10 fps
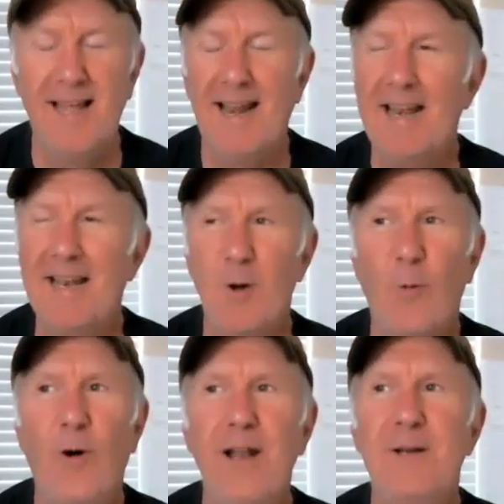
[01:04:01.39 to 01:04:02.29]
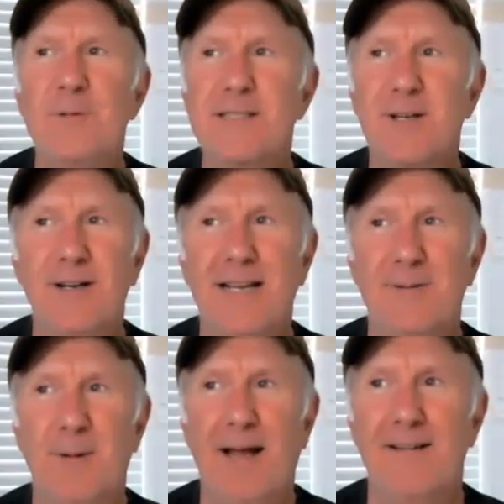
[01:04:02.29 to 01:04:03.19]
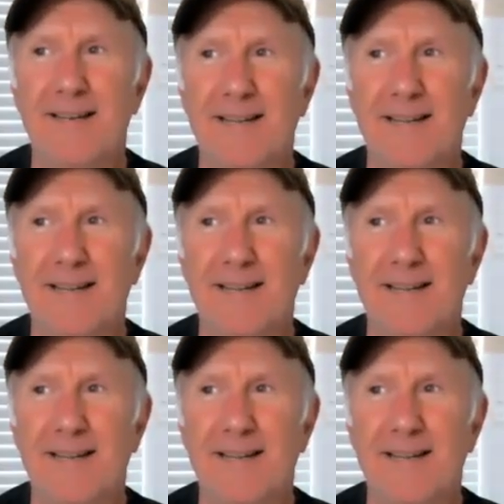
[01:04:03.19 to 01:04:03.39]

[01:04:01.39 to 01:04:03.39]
I didn't know what he was talking about.